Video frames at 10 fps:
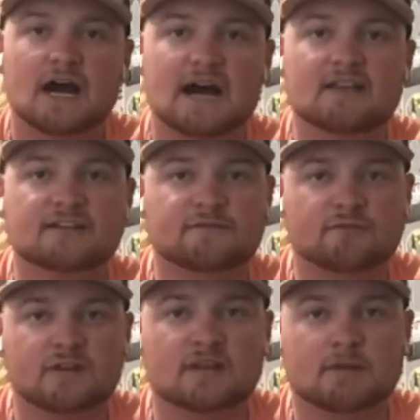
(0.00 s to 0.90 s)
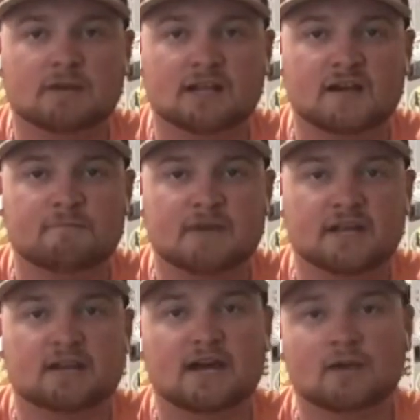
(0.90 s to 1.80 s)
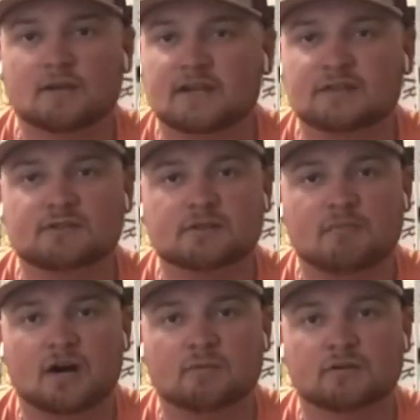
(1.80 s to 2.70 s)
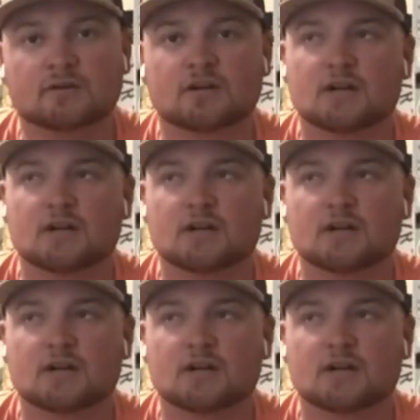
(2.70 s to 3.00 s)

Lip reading: I like to freeline my live bait. I don't like to use a bobber.